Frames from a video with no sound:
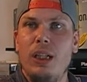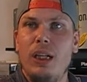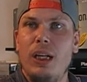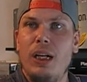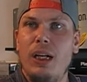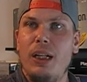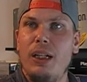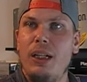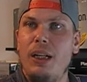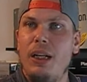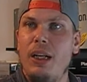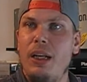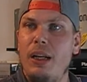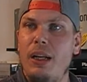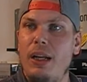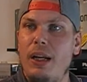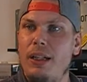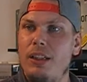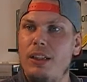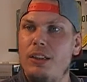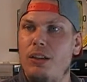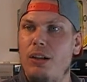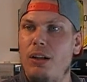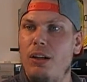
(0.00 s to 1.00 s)
I
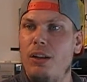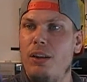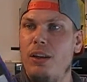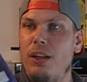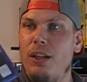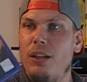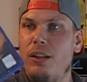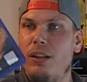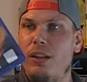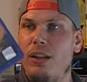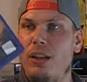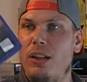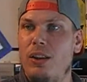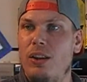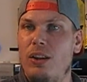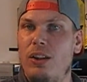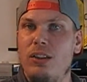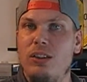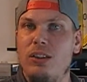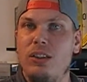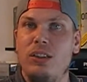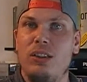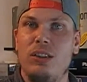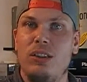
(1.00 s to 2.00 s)
actually think that
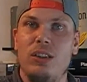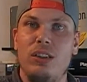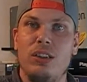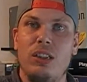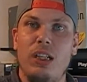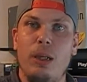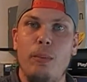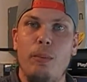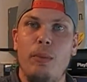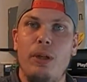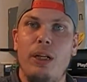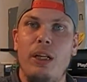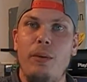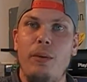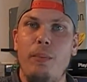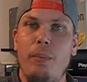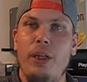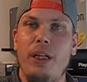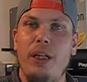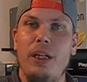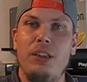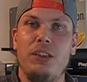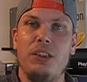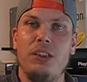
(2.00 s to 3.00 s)
this is the same
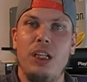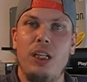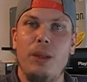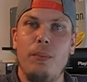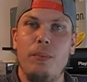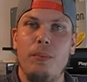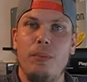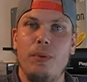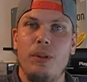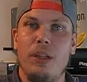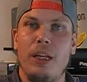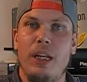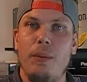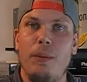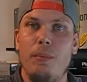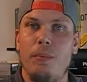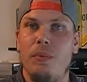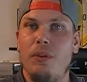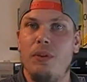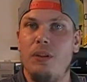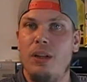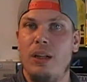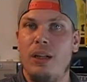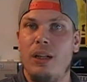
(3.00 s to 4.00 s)
NBA Jam game
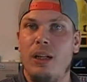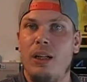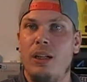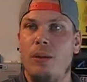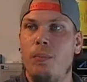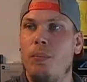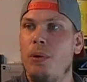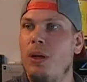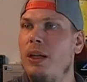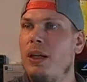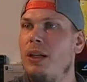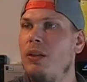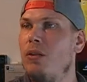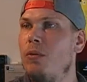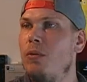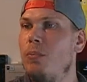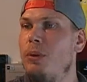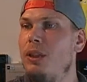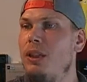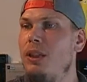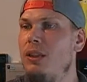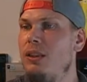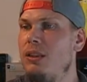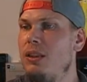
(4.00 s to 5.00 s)
that I played on
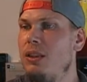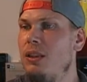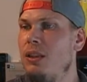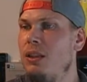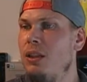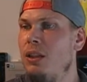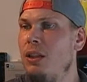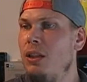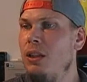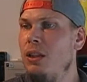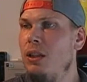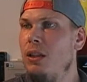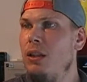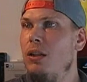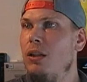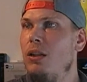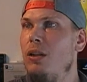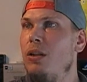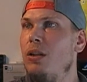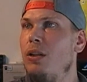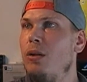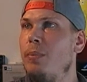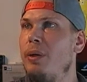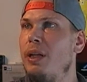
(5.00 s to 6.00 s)
PC
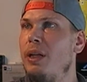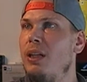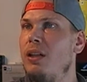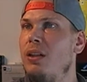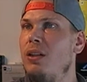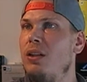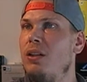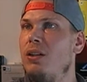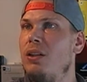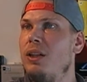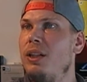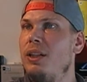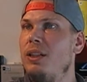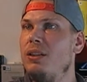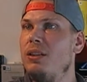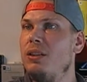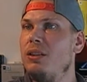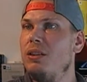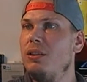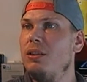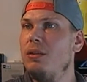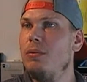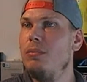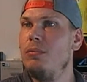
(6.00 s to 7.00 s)
back in the
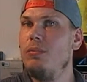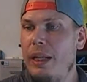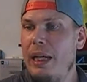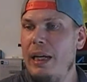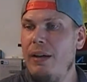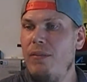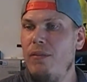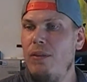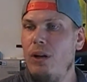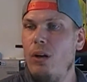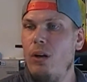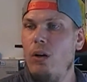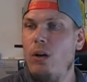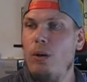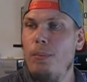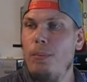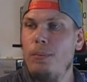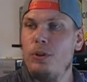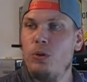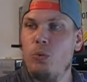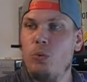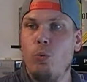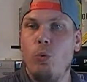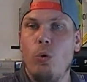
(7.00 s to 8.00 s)
days. Naval
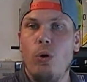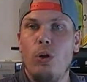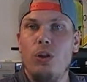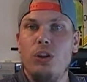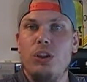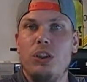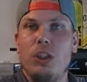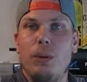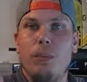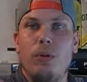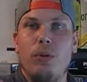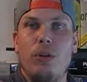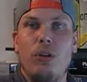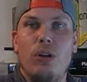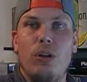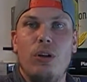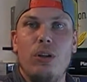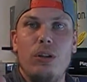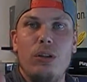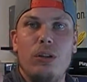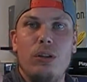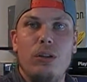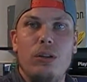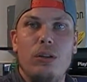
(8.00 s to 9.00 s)
Ops Warship
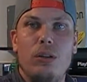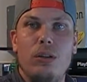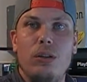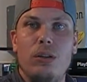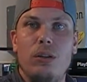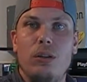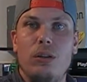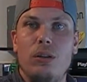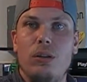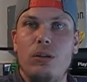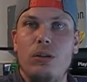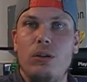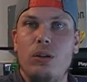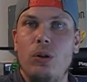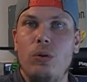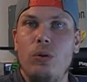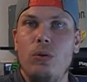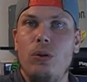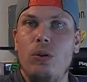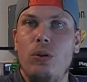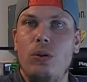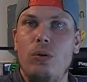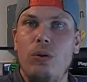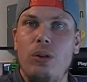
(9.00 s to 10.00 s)
Gunner.
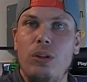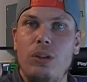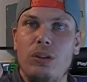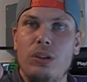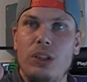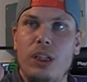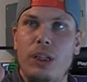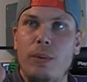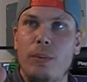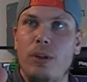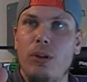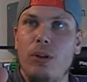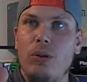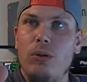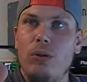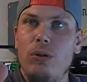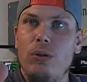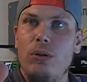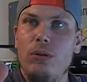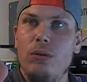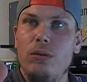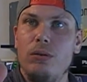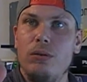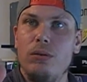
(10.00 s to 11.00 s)
Don't know this game at all.
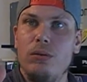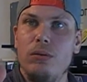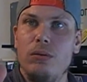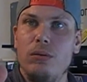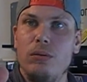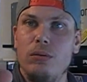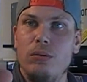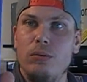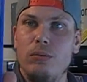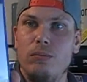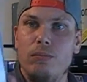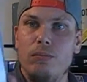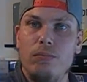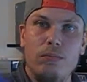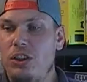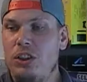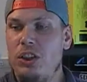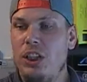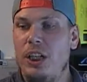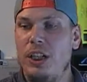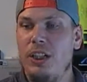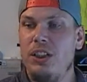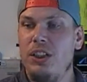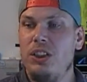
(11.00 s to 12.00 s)

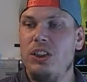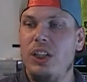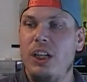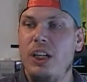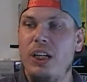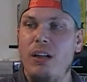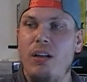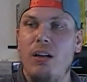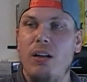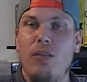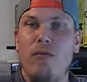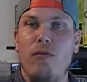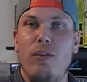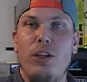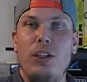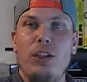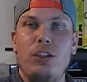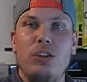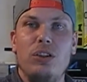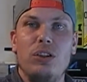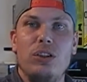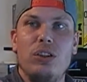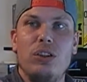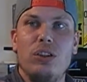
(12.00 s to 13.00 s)
Jackie Chan
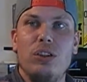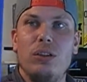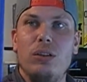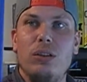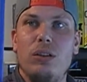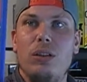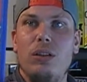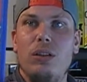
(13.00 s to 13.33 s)
Adventures.